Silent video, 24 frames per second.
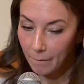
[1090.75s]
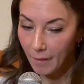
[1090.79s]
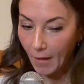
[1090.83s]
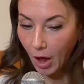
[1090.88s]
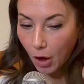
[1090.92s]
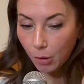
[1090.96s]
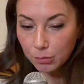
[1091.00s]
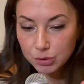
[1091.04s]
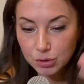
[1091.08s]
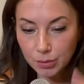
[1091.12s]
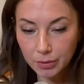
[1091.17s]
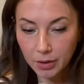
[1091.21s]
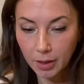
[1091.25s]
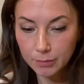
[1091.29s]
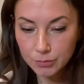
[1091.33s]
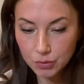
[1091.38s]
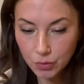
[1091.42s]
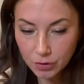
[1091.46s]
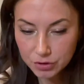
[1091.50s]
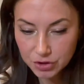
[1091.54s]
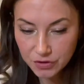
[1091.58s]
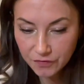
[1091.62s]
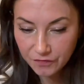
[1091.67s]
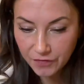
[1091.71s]
I hope she becomes
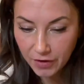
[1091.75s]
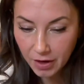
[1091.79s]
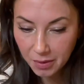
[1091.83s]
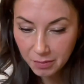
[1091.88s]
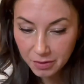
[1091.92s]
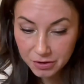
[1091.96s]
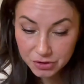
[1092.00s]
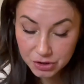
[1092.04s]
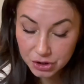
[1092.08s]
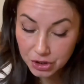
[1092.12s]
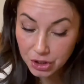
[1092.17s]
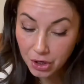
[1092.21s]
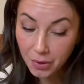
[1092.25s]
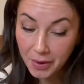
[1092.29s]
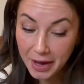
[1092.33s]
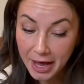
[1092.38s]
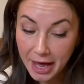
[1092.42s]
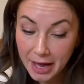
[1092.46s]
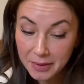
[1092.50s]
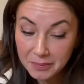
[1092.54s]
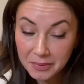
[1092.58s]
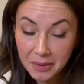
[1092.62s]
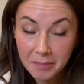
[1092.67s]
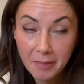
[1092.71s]
rich and famous. You know, I
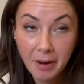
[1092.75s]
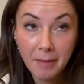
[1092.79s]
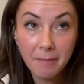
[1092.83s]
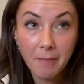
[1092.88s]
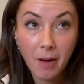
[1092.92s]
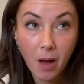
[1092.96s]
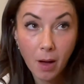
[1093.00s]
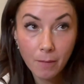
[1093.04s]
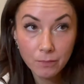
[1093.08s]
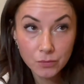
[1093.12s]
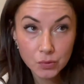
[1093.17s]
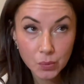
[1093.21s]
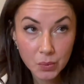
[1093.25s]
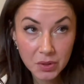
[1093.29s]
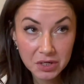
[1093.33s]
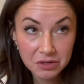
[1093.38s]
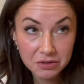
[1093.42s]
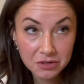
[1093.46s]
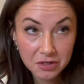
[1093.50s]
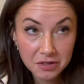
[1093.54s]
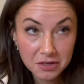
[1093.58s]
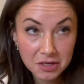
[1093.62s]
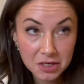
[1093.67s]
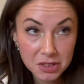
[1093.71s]
had one of my mom's weed
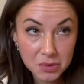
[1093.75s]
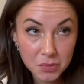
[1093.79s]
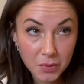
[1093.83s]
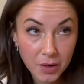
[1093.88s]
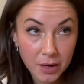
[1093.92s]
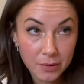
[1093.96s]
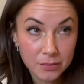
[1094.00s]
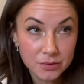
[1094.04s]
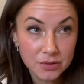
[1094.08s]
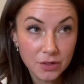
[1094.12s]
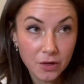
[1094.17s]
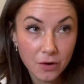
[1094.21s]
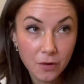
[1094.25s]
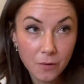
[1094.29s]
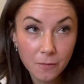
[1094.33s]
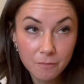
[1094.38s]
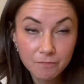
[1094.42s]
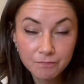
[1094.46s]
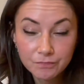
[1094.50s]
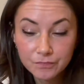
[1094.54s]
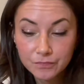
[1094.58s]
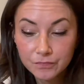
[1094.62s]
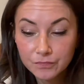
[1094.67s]
cookies when I was home,